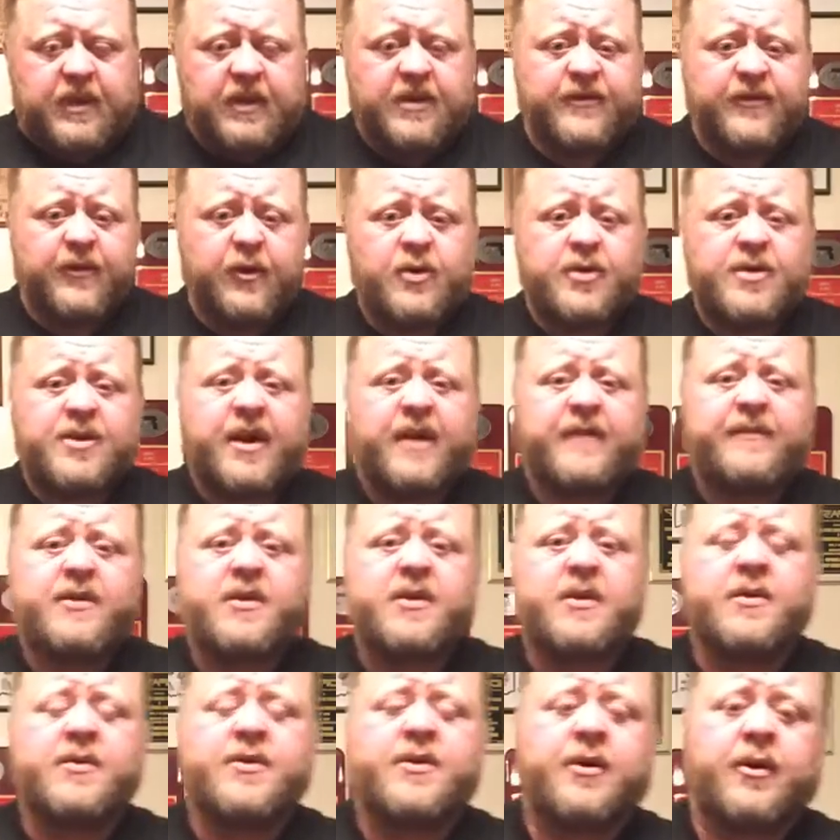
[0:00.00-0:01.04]
As far as safety is
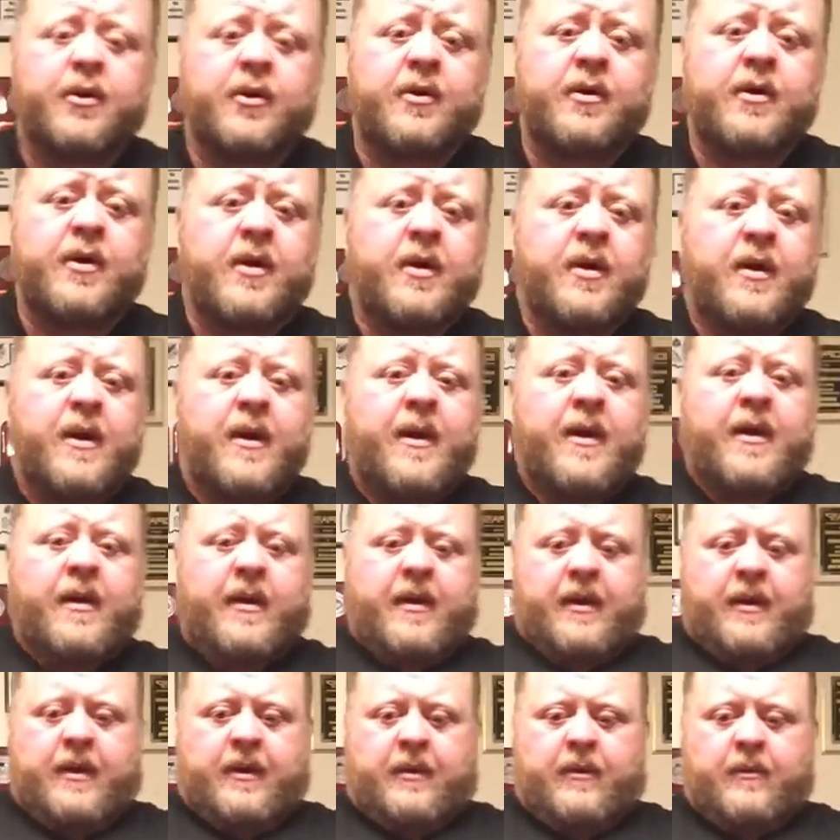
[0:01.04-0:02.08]
concerned,
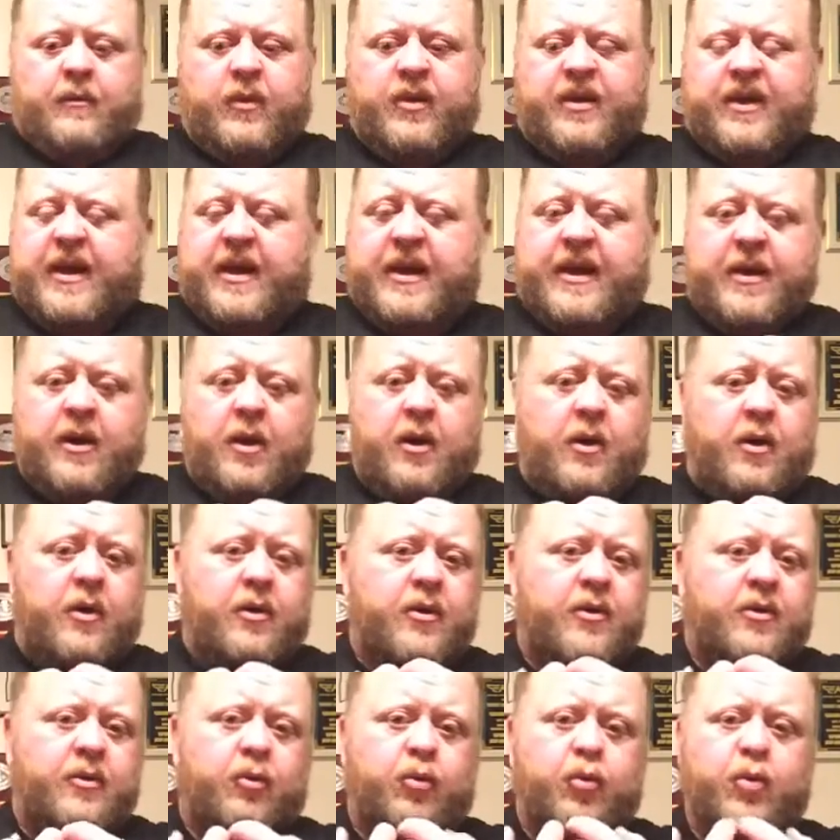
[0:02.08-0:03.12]
with getting
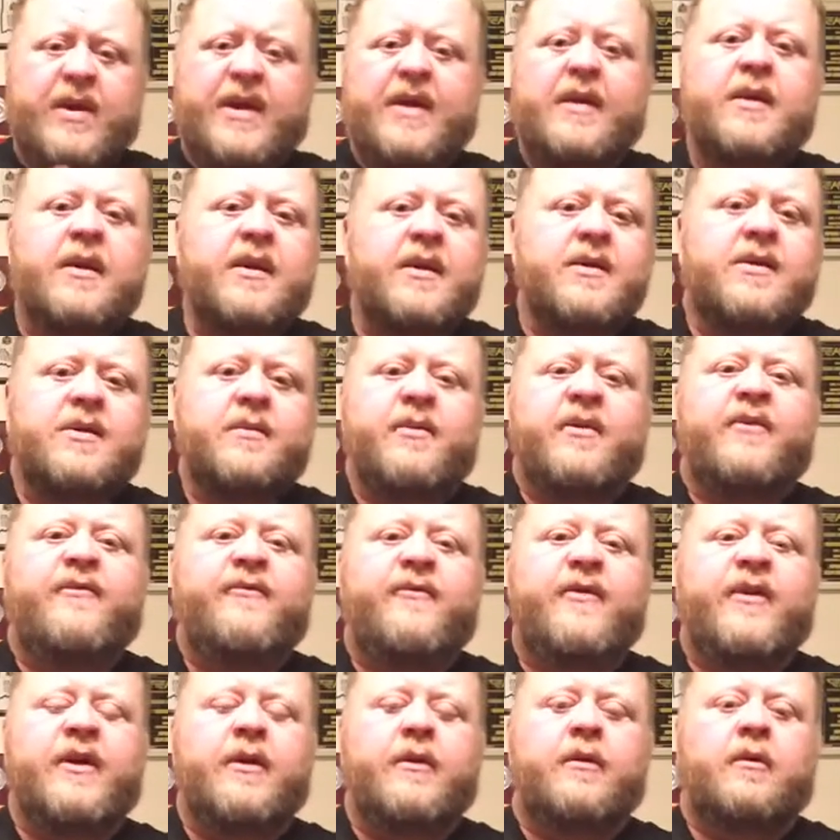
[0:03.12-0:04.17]
all the realism and
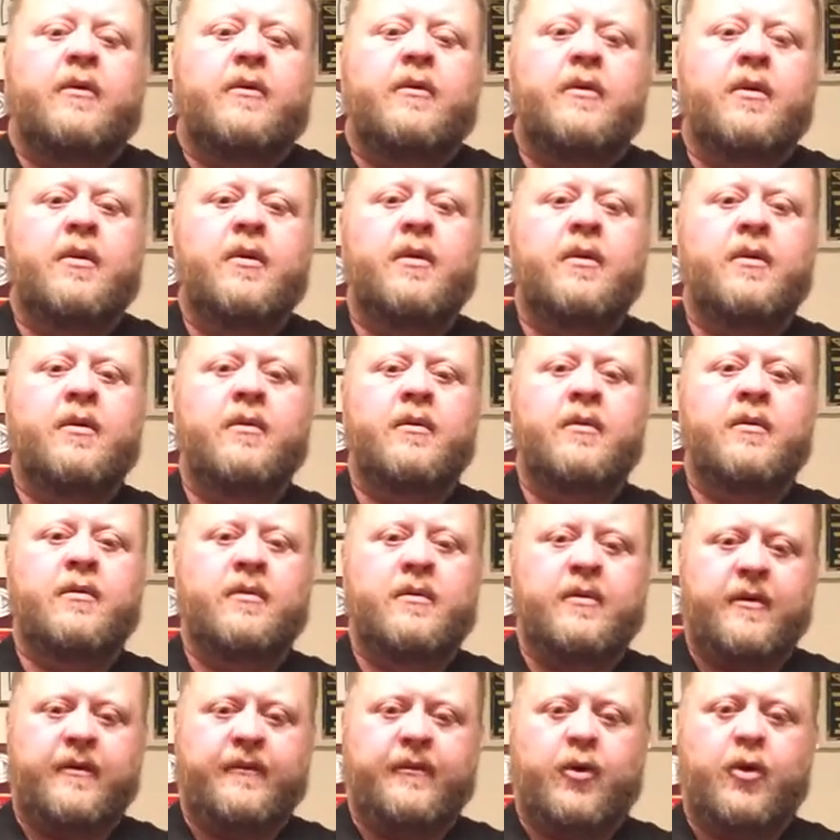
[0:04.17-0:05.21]
feel
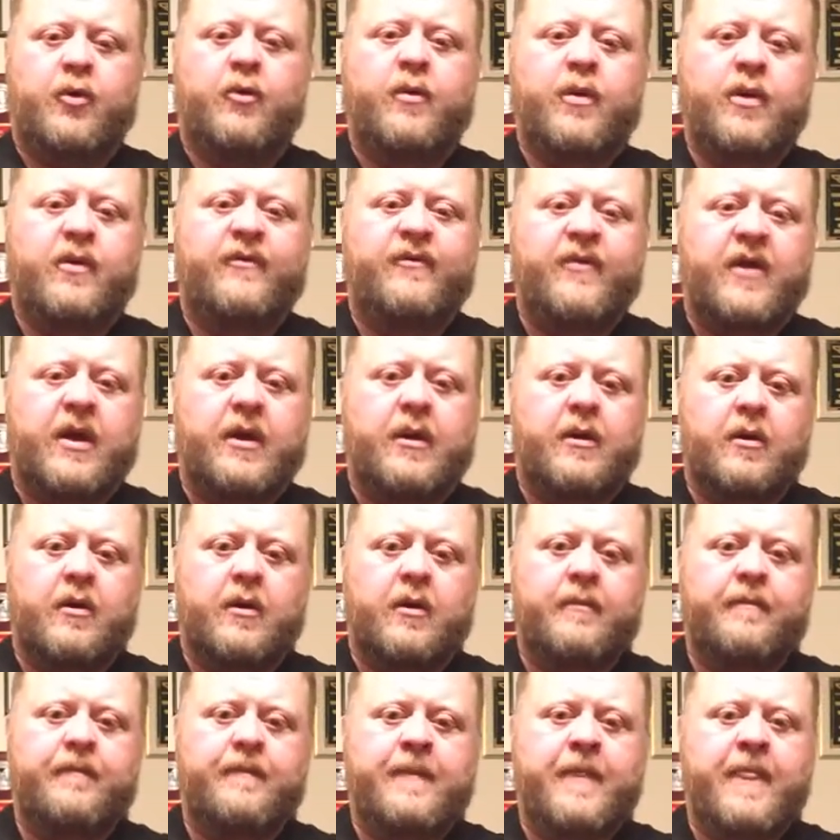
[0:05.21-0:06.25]
of your real
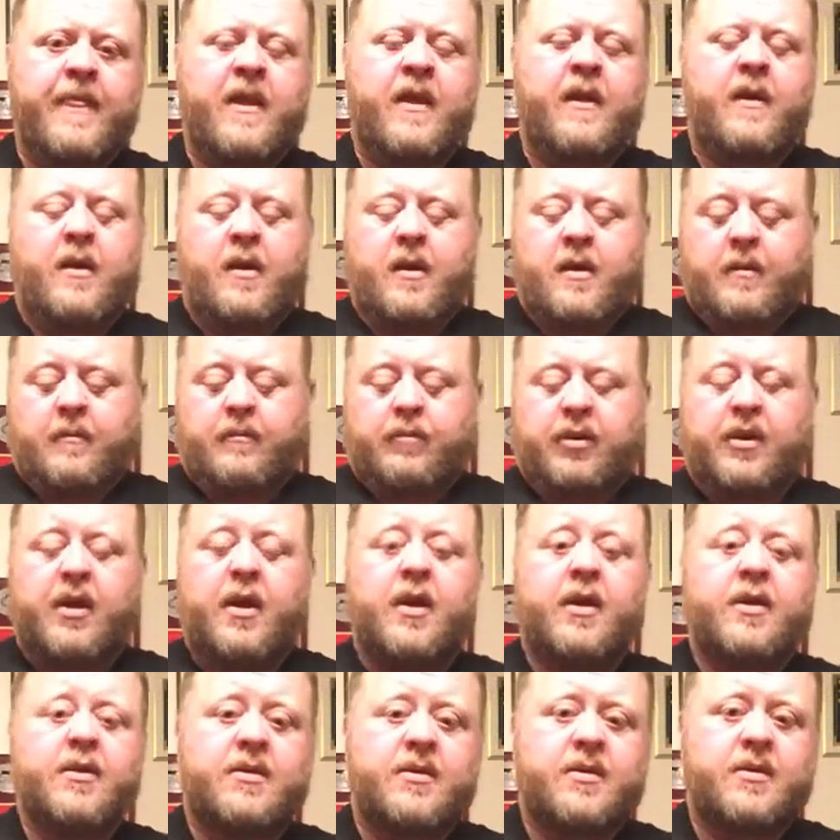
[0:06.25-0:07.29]
firearm,
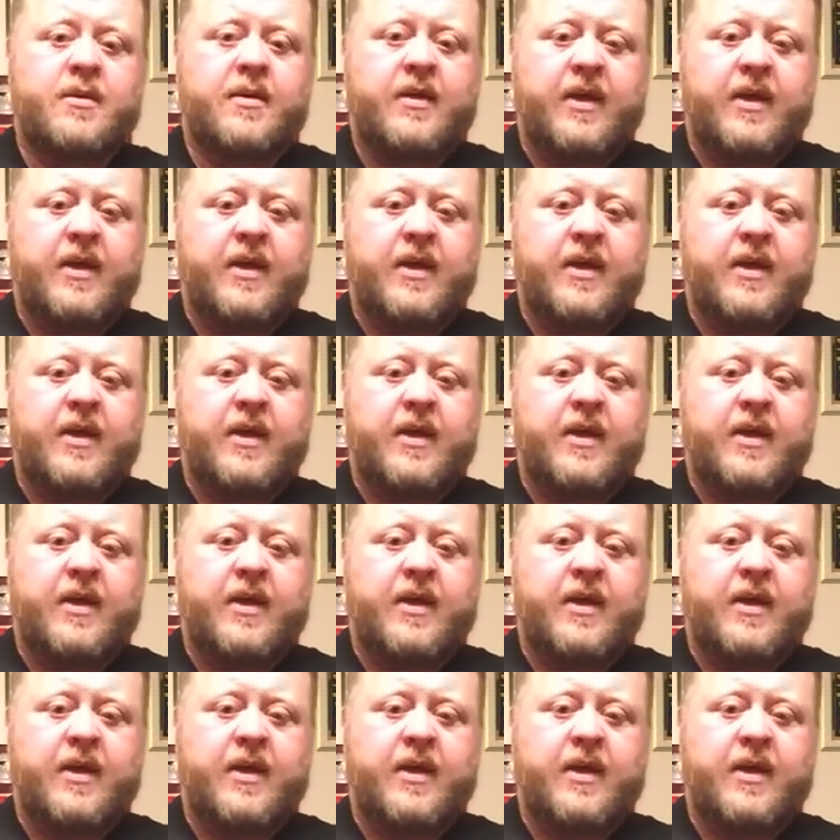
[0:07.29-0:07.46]
plus